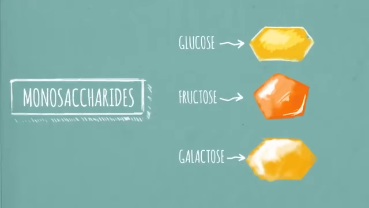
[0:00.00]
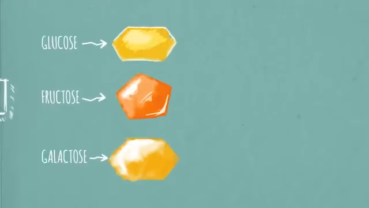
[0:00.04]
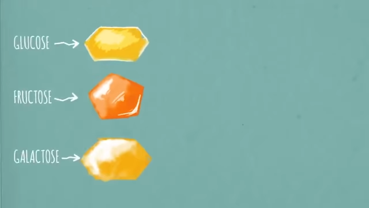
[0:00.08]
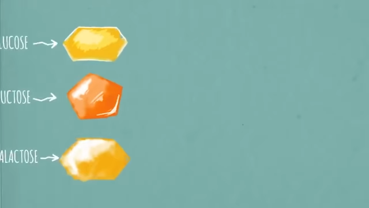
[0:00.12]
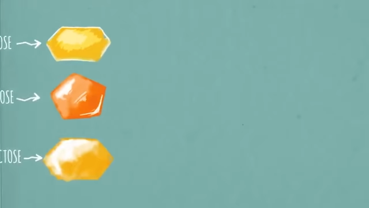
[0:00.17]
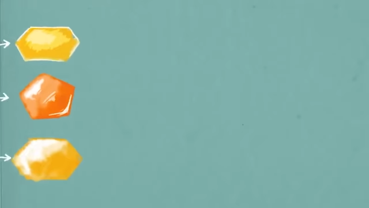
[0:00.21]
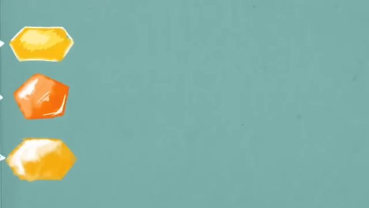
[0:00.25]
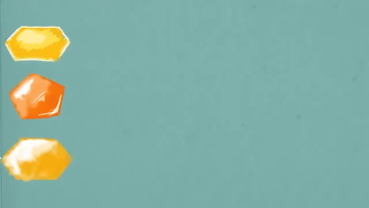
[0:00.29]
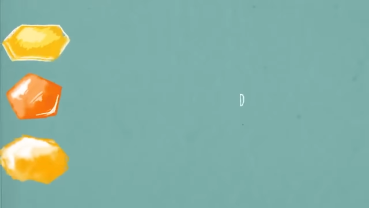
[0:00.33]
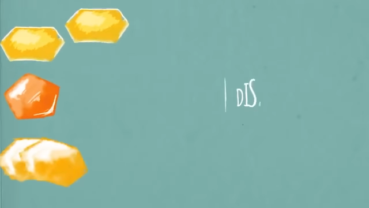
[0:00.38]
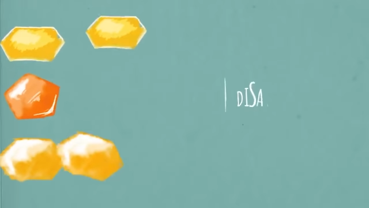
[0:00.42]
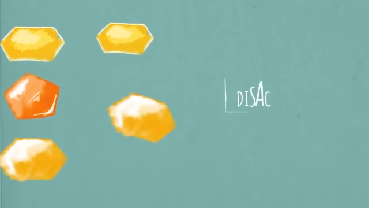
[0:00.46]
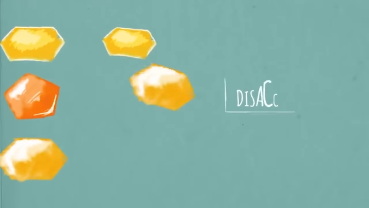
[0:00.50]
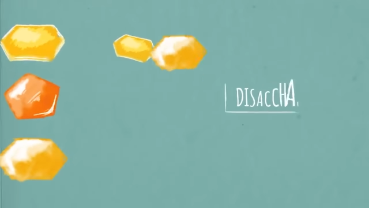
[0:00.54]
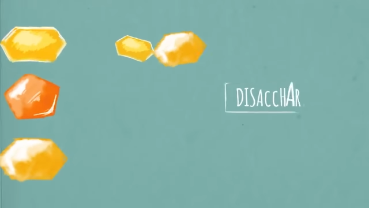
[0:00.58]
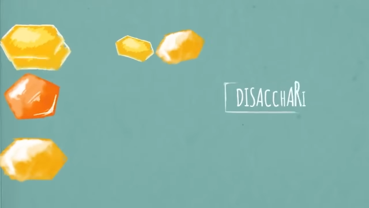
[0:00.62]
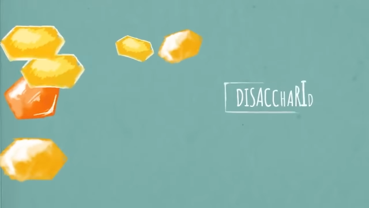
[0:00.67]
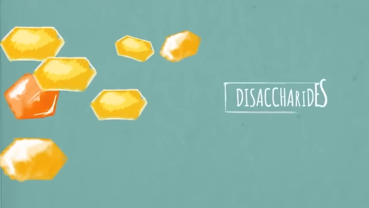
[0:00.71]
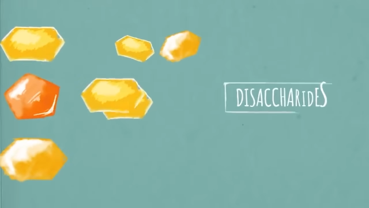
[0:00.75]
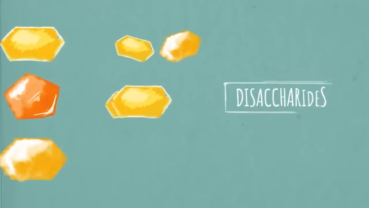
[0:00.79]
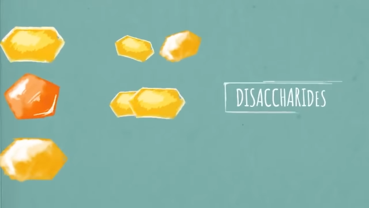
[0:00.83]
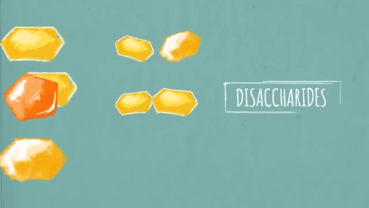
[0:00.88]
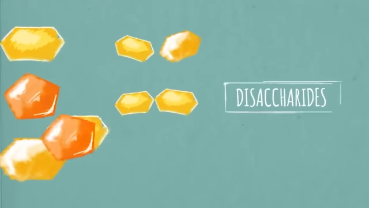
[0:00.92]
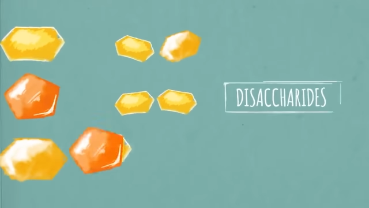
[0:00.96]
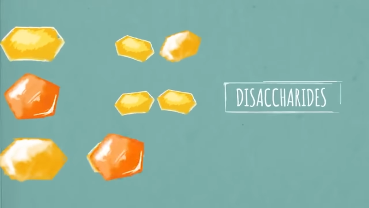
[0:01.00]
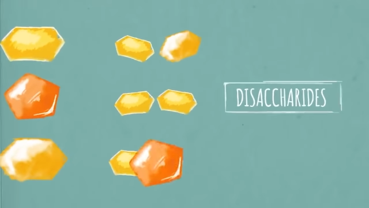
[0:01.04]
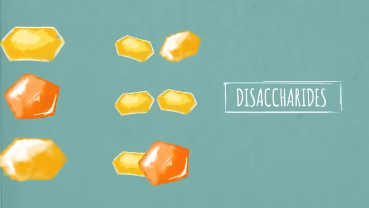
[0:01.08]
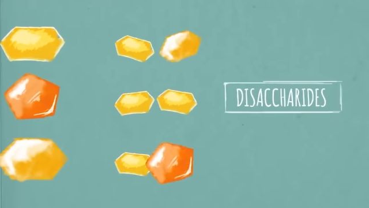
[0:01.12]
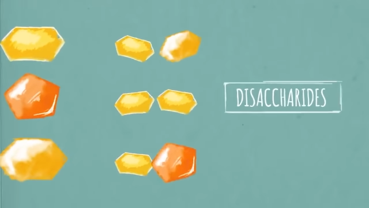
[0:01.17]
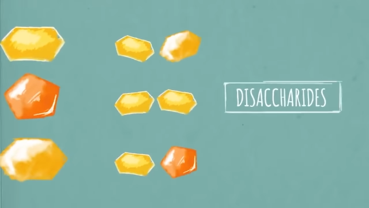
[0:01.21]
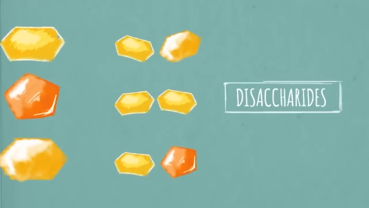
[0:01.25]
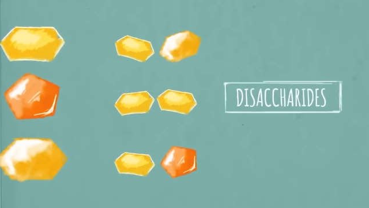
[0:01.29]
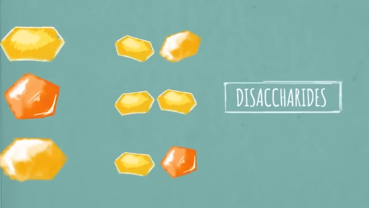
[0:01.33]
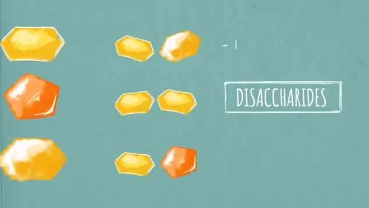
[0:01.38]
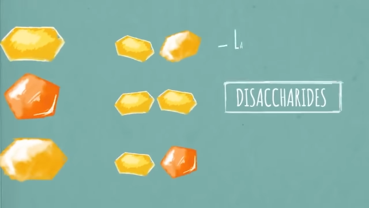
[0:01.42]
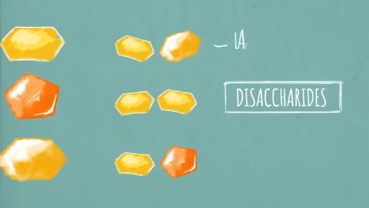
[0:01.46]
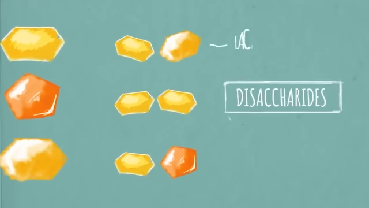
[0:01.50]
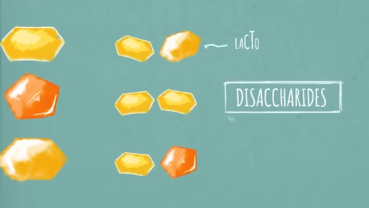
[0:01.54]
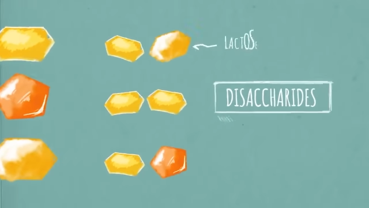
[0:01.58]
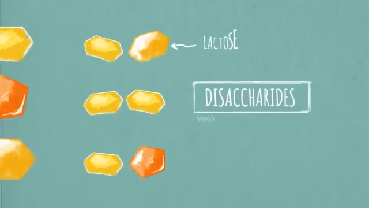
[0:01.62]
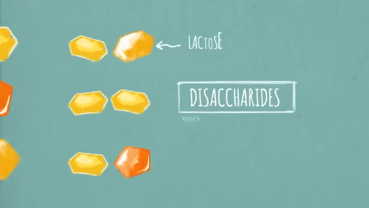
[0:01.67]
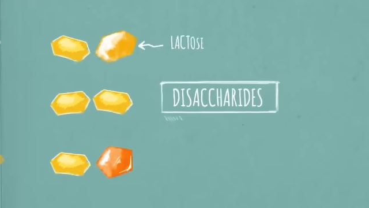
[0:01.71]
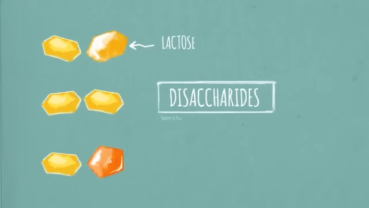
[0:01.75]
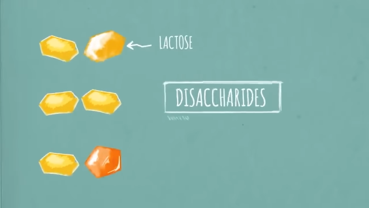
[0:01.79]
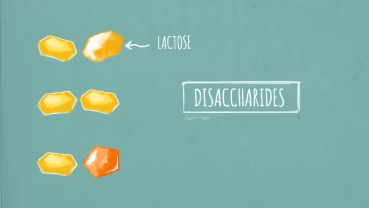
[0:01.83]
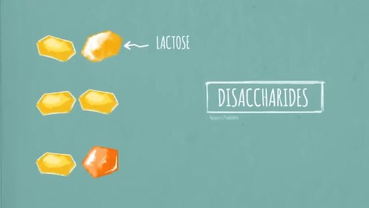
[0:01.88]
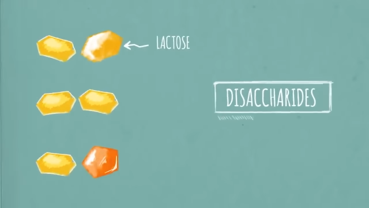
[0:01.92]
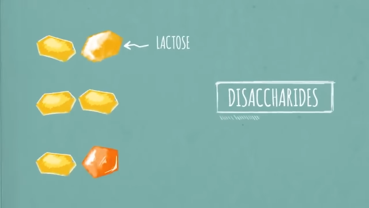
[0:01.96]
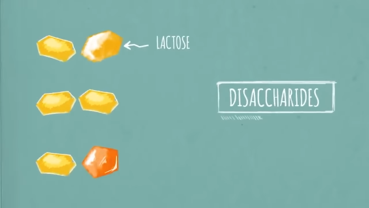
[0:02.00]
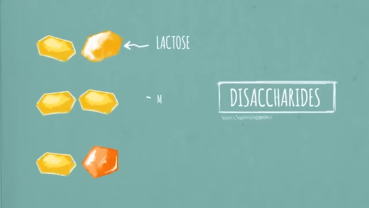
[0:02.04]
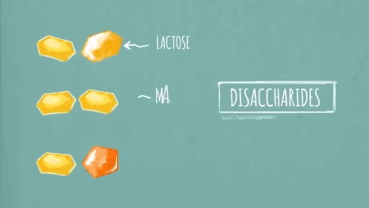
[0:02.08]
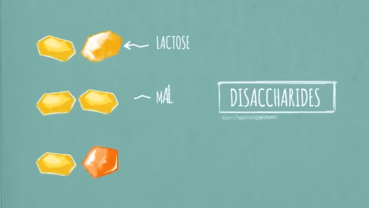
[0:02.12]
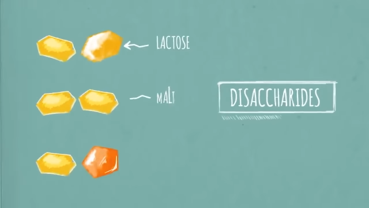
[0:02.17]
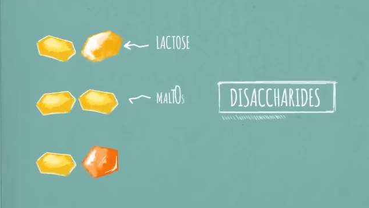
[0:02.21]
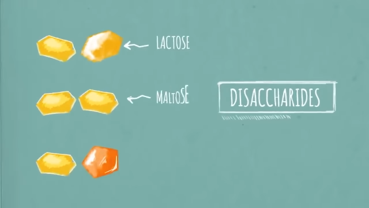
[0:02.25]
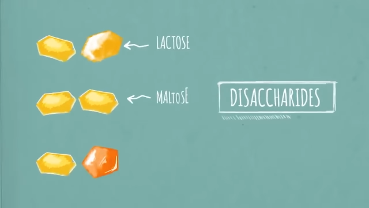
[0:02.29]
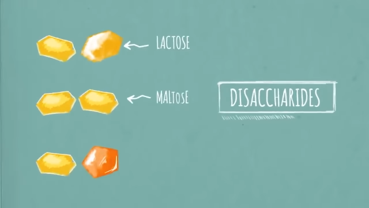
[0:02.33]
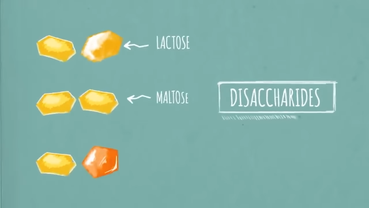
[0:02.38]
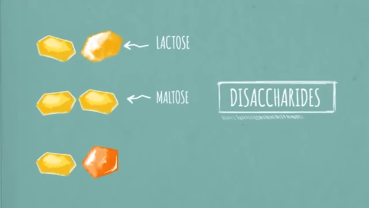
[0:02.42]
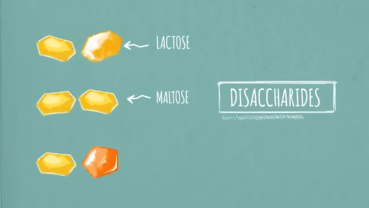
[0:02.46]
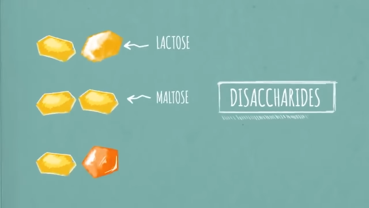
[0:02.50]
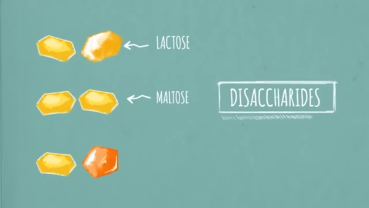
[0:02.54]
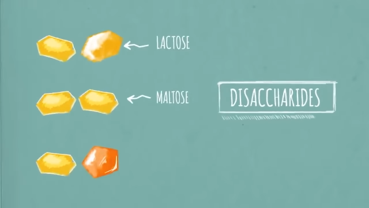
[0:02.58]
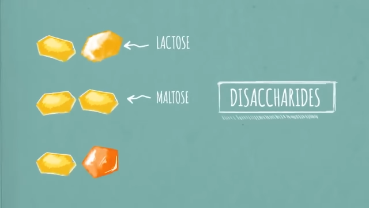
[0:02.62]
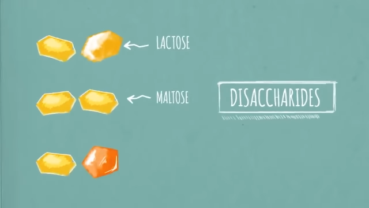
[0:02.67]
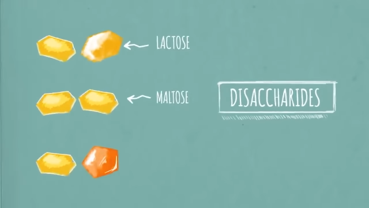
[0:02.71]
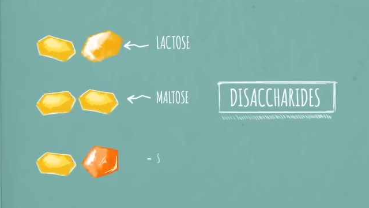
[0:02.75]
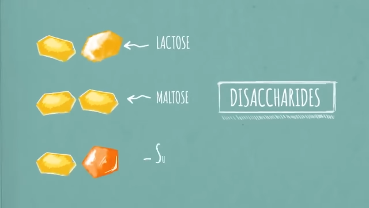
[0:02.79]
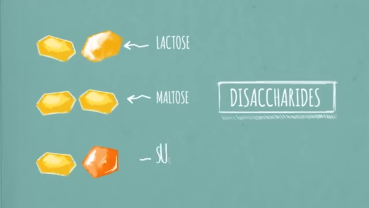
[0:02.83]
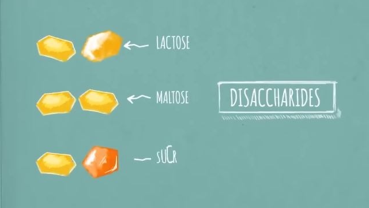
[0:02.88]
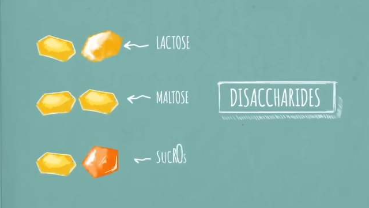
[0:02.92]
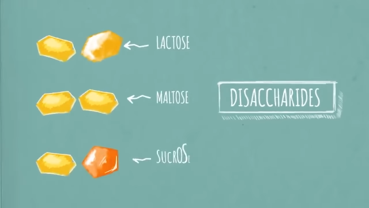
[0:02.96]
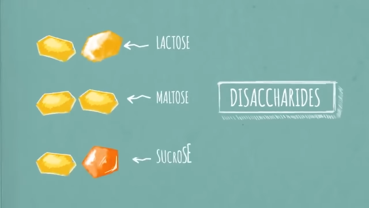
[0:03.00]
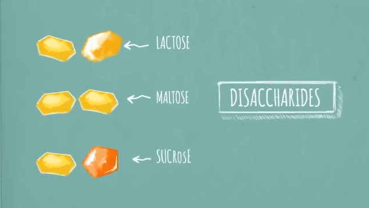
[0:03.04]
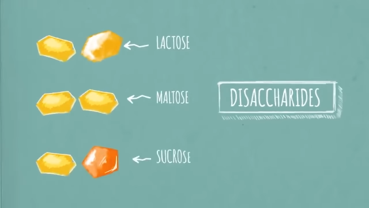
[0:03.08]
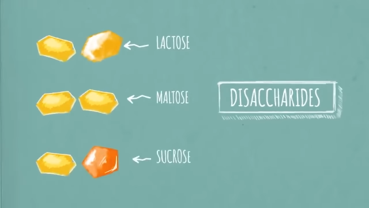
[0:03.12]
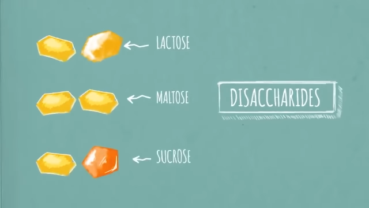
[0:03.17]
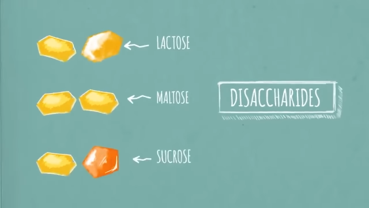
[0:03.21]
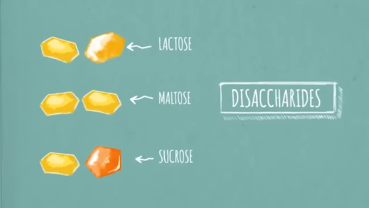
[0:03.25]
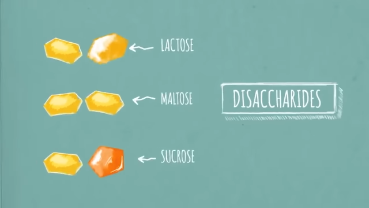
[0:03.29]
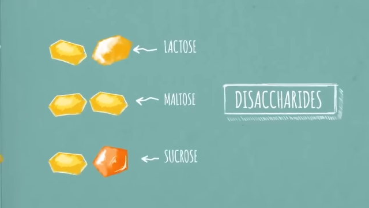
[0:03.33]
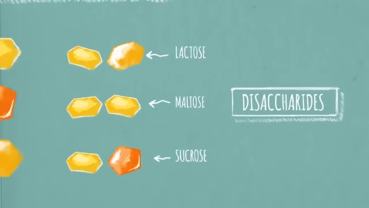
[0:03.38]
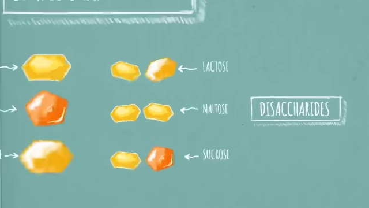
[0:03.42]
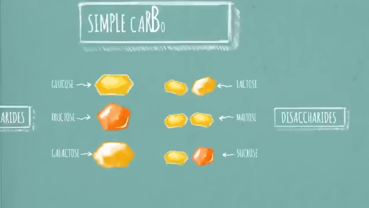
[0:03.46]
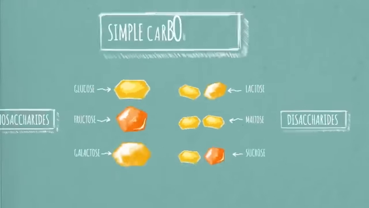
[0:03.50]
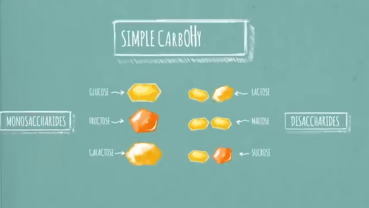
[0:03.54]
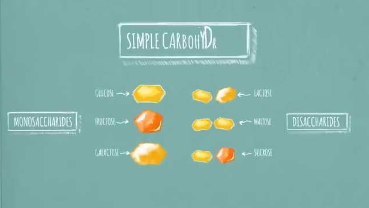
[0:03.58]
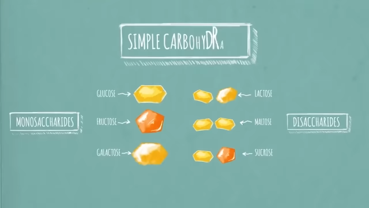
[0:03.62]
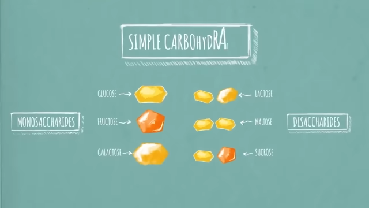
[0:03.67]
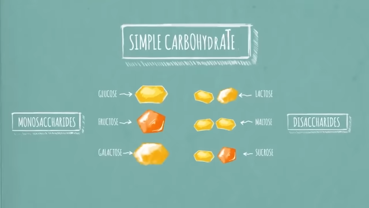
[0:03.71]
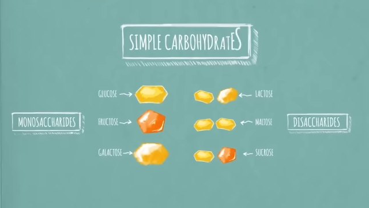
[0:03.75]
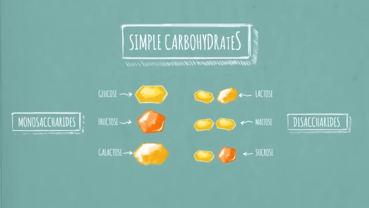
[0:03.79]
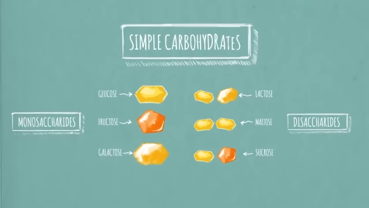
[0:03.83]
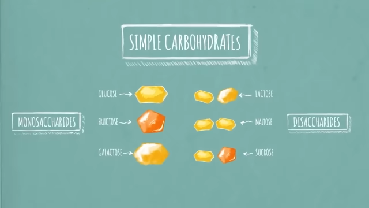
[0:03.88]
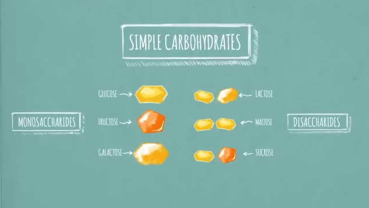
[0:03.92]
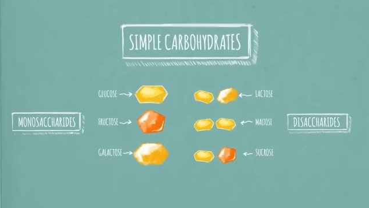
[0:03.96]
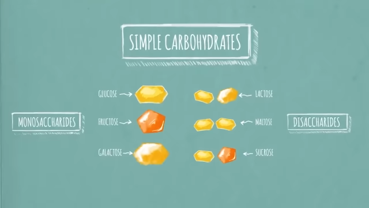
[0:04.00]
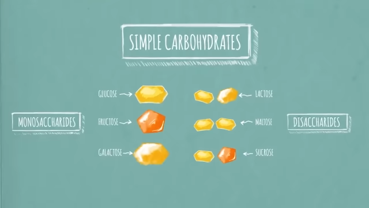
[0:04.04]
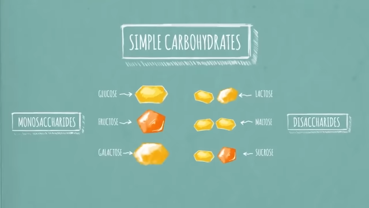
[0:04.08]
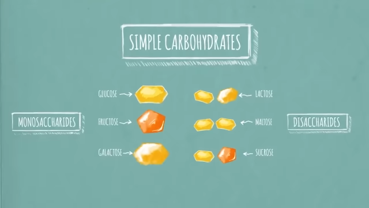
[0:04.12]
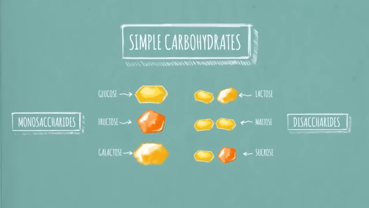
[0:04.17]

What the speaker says: Nobody's mouth can be seen.